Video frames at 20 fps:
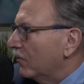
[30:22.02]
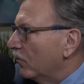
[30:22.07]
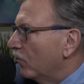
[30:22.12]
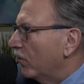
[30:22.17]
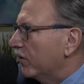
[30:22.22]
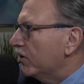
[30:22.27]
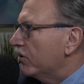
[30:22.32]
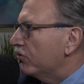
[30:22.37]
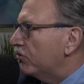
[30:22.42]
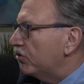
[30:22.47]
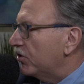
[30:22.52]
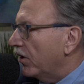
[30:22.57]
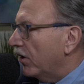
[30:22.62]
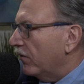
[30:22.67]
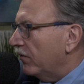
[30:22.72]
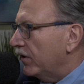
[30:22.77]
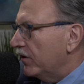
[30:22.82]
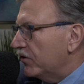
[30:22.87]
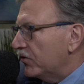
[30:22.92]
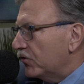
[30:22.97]
When you
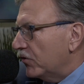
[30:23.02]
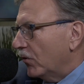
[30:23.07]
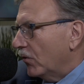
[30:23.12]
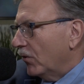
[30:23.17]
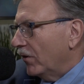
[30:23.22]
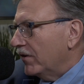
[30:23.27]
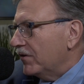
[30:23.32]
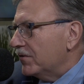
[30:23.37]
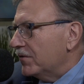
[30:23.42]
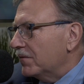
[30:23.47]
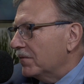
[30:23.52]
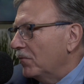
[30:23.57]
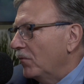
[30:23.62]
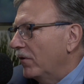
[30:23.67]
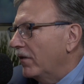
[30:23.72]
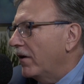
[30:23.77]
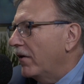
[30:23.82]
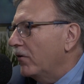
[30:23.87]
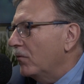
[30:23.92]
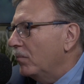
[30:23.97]
share these stories
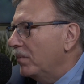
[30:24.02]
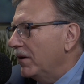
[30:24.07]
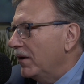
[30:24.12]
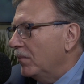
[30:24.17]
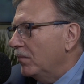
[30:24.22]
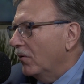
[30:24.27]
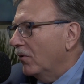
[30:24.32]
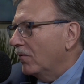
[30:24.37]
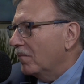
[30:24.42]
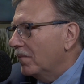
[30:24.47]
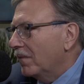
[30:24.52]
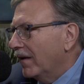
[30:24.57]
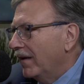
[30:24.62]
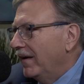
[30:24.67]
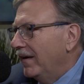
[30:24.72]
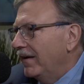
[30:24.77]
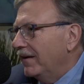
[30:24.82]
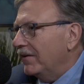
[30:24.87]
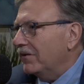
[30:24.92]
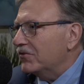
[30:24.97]
with other people,
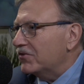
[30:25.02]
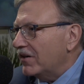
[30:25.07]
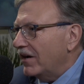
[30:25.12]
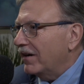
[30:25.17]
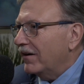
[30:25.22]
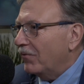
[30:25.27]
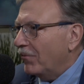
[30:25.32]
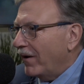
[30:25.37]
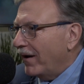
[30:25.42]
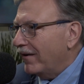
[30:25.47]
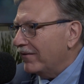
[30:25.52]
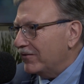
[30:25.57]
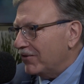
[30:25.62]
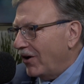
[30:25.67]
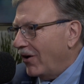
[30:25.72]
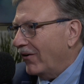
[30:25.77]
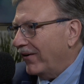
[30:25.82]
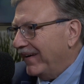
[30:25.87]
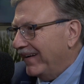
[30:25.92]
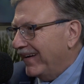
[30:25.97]
you're sitting around
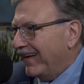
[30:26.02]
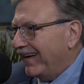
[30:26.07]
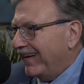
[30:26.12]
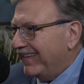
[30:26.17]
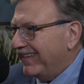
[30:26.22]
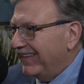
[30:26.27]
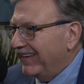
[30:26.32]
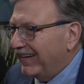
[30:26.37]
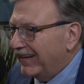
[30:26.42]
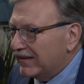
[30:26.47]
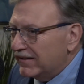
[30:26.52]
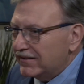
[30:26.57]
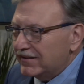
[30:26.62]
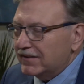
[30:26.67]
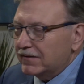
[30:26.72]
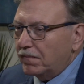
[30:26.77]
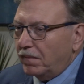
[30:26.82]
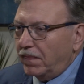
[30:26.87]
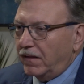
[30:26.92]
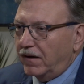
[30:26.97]
talking like
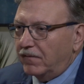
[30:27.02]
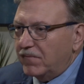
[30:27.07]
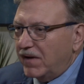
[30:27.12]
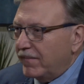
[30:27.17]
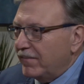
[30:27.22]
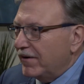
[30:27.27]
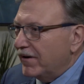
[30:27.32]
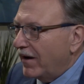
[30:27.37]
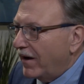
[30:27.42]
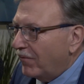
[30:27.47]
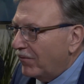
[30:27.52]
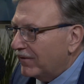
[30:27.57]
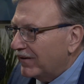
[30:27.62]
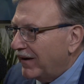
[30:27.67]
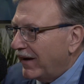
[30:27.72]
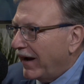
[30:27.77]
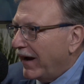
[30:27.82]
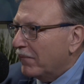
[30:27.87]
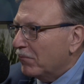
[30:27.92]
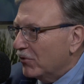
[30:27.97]
this, maybe not with
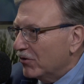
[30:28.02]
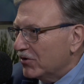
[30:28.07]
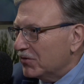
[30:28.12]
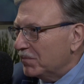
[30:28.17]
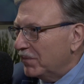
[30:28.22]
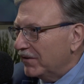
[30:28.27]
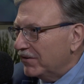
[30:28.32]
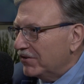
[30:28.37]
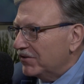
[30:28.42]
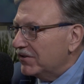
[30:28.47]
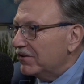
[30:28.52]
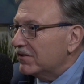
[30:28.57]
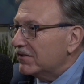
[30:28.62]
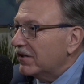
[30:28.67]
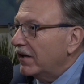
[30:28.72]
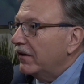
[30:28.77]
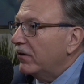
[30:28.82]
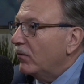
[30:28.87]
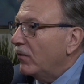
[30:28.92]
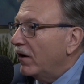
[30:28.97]
cameras, but you're just
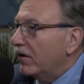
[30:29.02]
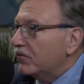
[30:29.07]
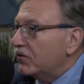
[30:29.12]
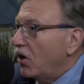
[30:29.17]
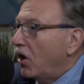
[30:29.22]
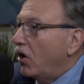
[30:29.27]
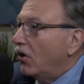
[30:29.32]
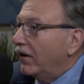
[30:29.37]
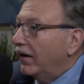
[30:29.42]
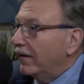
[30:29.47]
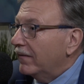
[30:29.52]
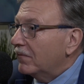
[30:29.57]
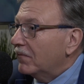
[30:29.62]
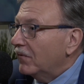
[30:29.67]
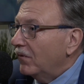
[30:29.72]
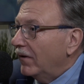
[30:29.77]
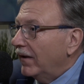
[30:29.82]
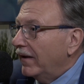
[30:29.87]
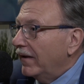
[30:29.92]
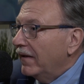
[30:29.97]
sitting around talking,
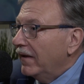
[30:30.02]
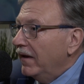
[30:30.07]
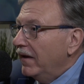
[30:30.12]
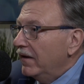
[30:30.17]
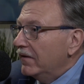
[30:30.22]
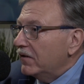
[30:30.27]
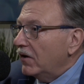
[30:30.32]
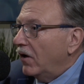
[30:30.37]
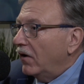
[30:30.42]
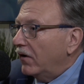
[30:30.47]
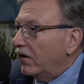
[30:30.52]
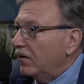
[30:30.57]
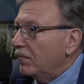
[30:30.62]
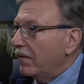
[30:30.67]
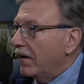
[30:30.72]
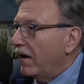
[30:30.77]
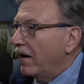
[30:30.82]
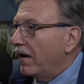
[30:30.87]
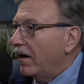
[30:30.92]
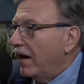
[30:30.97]
right? Talking
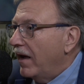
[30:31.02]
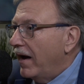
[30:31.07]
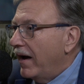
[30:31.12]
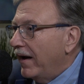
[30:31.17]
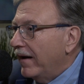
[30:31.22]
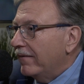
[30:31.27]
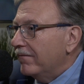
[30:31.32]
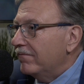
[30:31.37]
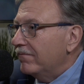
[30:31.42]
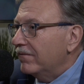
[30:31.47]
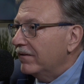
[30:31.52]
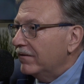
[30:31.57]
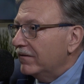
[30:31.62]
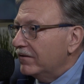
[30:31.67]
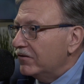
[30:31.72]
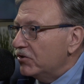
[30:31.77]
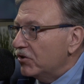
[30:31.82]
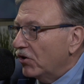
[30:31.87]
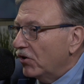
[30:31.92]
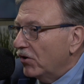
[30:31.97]
about life and
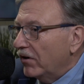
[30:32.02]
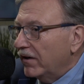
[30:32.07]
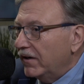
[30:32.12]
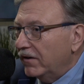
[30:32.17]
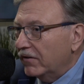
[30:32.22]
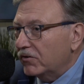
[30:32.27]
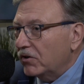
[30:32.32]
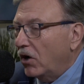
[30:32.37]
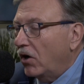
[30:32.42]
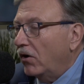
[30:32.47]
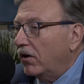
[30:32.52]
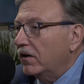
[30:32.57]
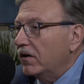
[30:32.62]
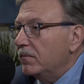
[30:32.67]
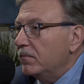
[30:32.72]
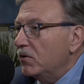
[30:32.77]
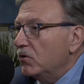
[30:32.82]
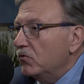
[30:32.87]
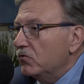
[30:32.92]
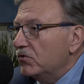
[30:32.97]
the journey. You're talking
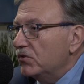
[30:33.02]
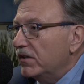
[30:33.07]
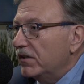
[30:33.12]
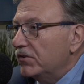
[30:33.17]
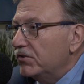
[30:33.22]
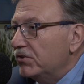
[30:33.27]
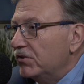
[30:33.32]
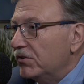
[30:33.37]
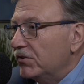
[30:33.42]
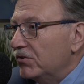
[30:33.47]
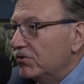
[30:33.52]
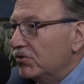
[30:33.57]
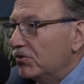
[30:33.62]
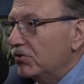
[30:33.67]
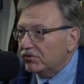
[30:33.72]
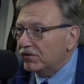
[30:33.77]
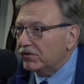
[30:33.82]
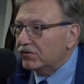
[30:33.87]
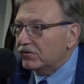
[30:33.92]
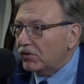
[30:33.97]
to musicians.
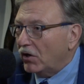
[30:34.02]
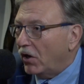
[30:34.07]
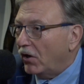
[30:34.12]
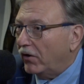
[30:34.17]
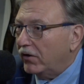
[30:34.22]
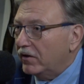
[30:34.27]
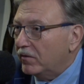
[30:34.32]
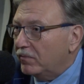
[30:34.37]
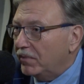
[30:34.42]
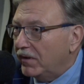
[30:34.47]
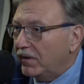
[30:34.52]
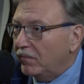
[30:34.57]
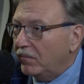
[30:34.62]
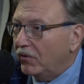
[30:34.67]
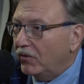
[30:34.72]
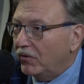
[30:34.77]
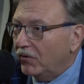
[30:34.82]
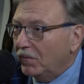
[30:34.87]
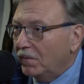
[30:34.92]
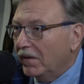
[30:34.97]
You're just talking to
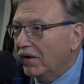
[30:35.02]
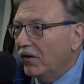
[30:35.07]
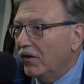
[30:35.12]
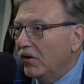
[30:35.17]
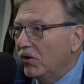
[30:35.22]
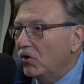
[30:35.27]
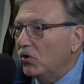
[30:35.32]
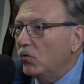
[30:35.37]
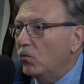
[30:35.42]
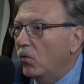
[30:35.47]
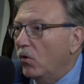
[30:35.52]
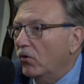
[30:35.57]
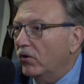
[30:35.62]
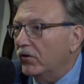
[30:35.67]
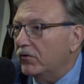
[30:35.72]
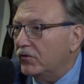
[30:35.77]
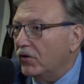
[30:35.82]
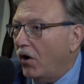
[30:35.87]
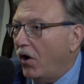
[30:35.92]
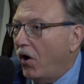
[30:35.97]
people who want
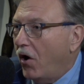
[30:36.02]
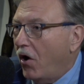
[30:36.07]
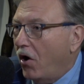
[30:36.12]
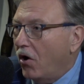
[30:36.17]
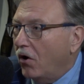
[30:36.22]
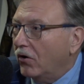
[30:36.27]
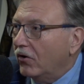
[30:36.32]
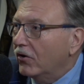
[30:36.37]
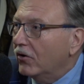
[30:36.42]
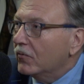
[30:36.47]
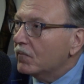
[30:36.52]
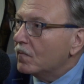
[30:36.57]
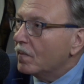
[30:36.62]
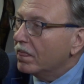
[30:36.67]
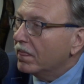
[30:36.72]
to talk.